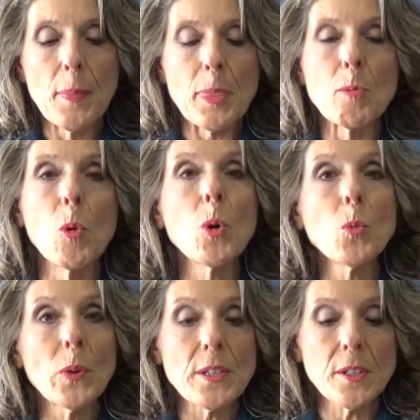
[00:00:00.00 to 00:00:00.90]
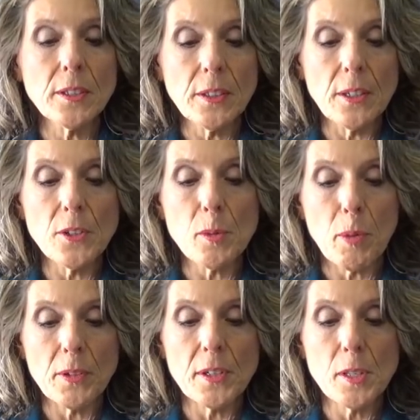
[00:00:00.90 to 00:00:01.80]
The more risk alleles a
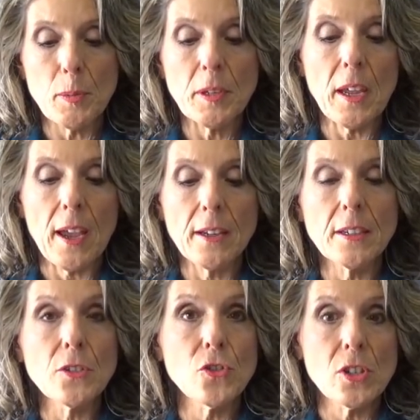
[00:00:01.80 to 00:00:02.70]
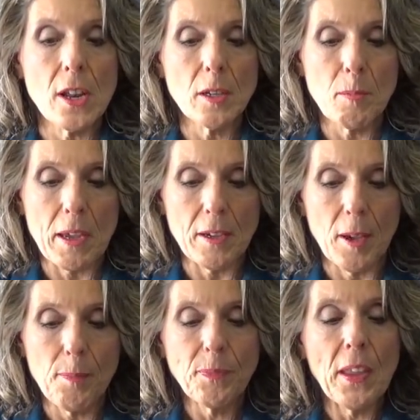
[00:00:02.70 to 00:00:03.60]
participant had in his genetic
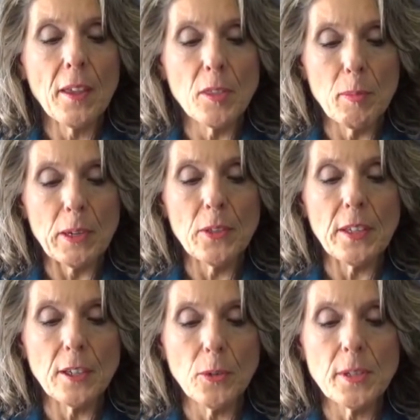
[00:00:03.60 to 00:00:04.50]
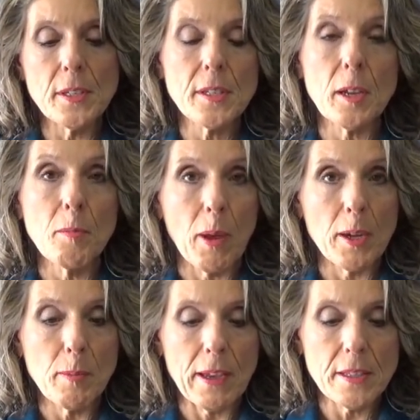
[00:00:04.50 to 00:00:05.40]
makeup, the bigger the increase in
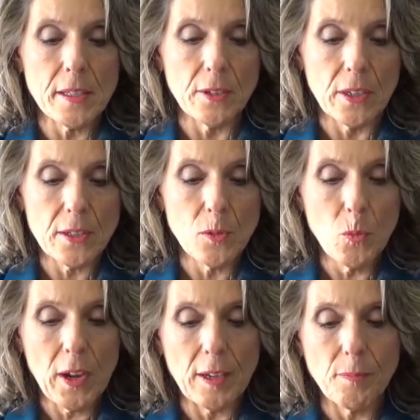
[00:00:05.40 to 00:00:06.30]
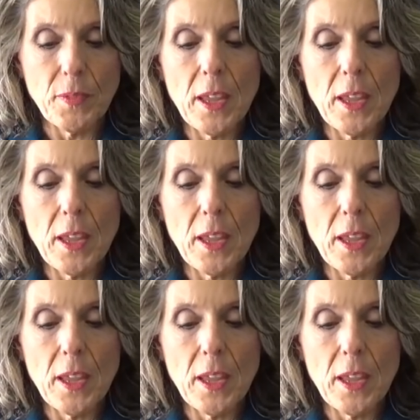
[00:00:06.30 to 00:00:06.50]
body mass index and weight.